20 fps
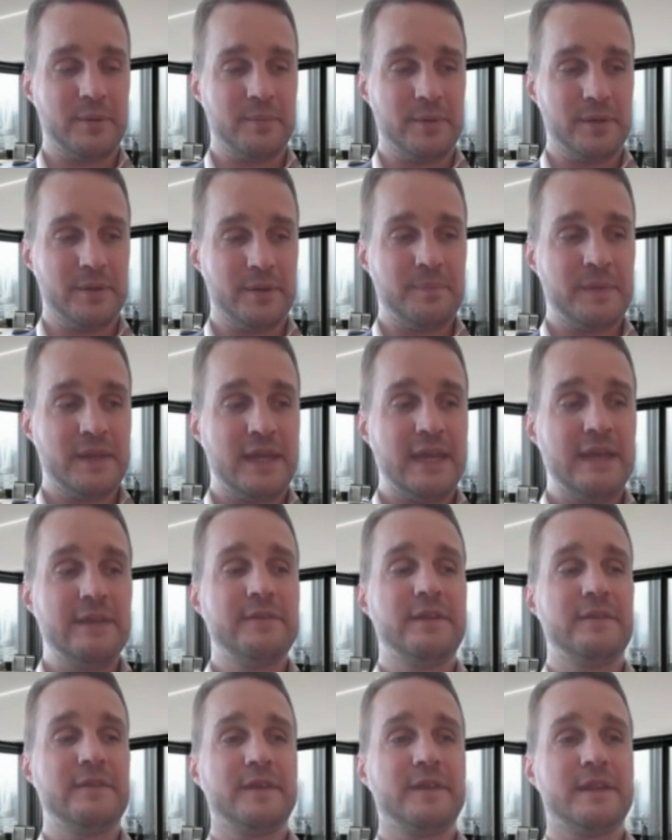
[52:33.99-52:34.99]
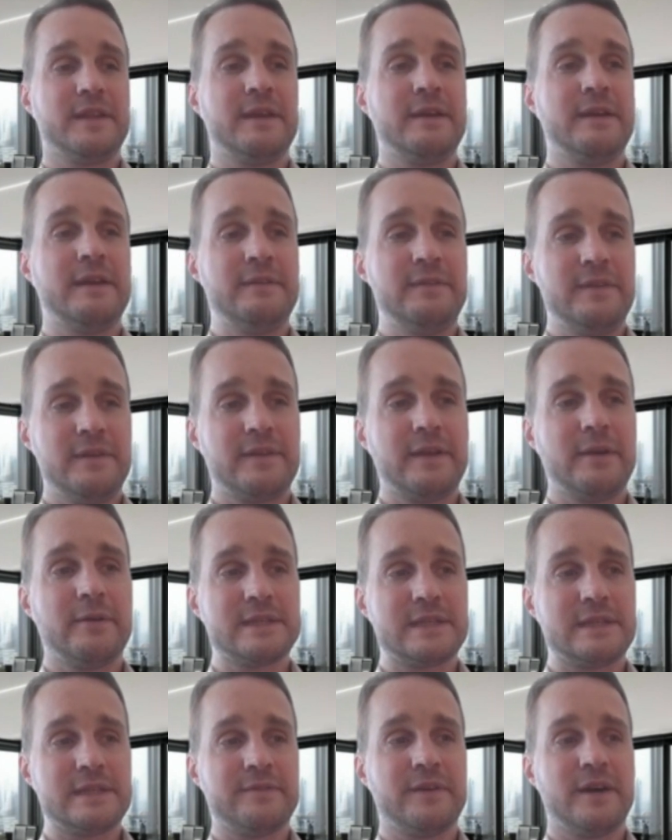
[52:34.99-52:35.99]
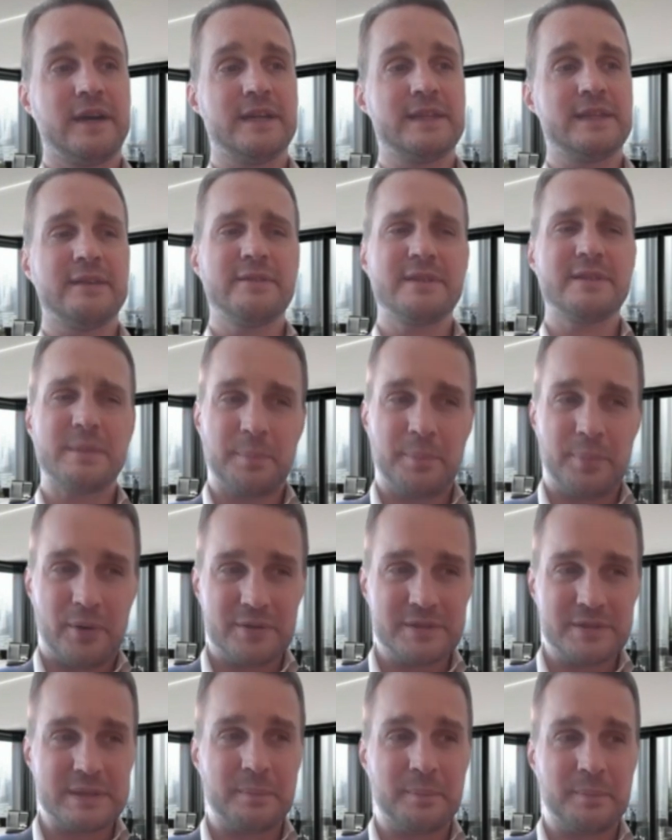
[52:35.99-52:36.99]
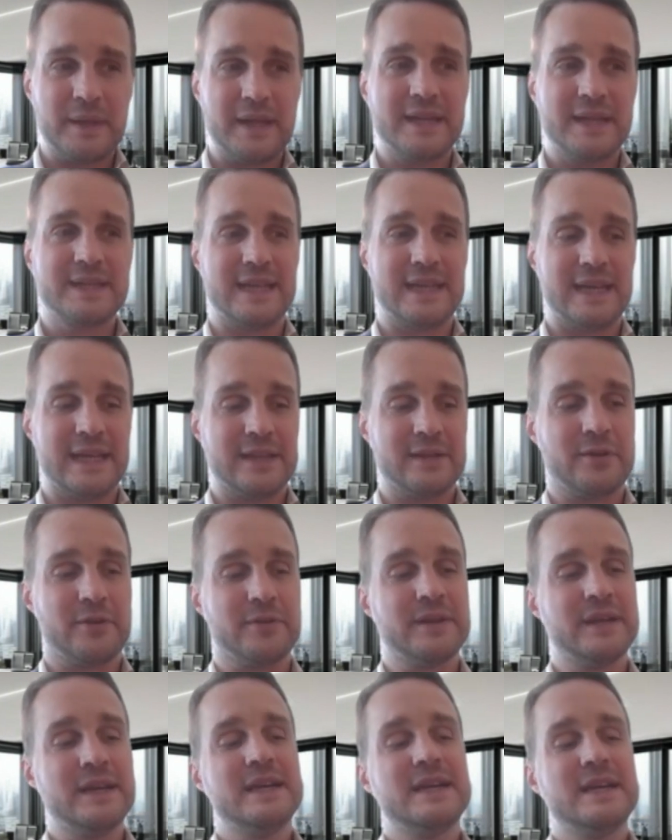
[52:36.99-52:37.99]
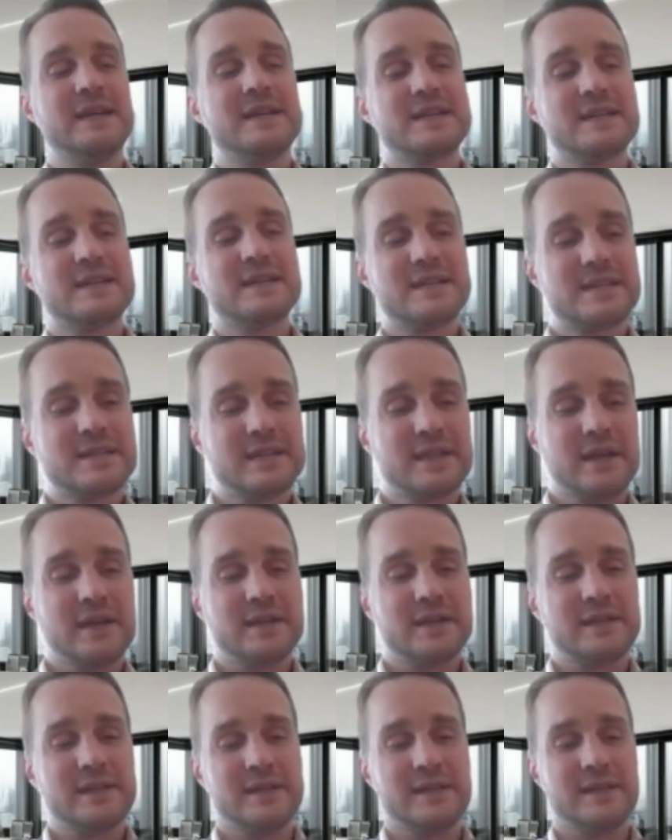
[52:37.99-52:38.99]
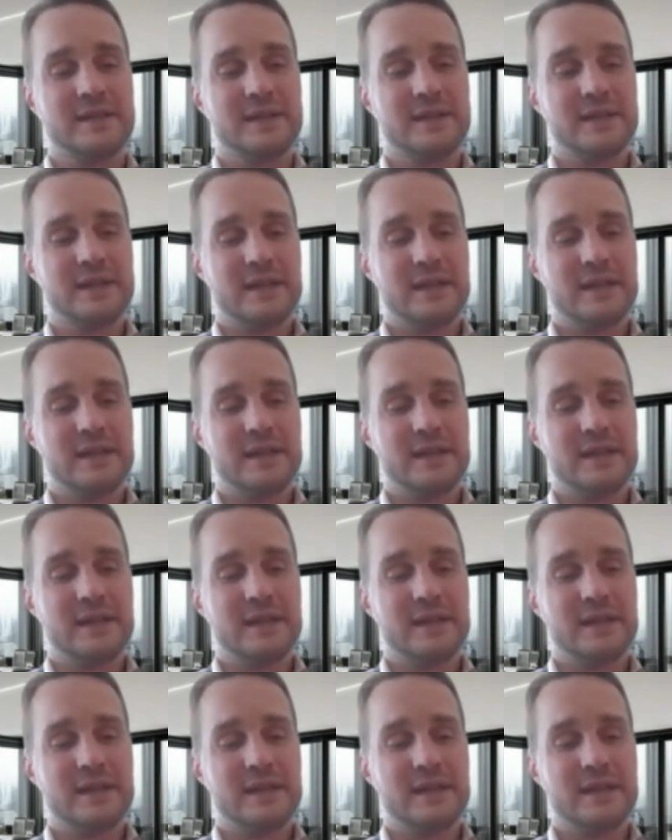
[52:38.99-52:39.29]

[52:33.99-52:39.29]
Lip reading: But even if there is a divide, there is a possibility that on certain